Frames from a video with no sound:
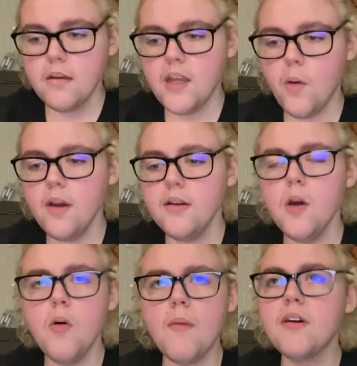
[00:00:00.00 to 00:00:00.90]
Now I
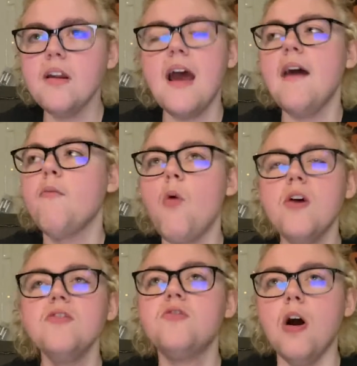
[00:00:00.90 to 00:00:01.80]
know I'm gonna have
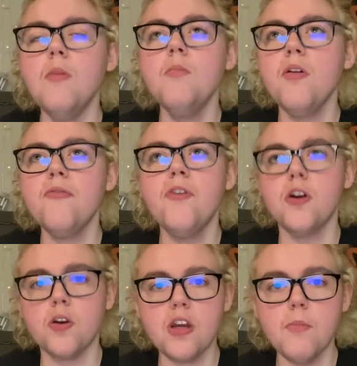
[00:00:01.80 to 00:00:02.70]
one dumb
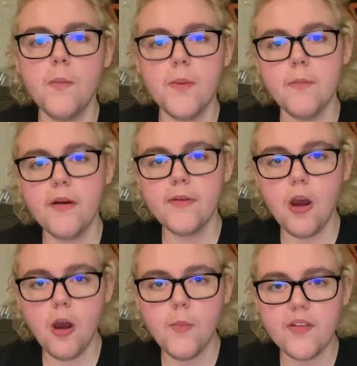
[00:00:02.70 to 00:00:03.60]
motherfucker come up in my
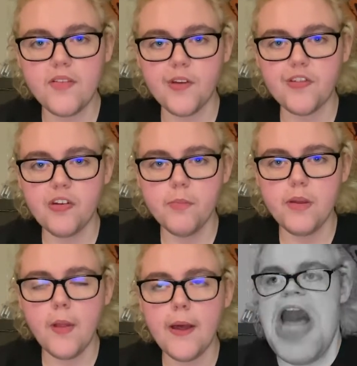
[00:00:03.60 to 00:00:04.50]
comment section and
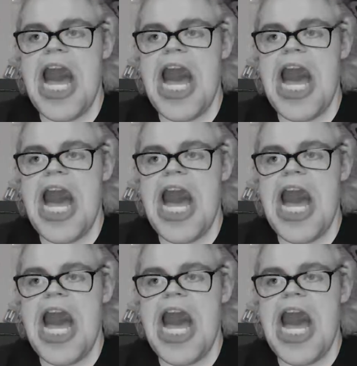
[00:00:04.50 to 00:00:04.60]
be like,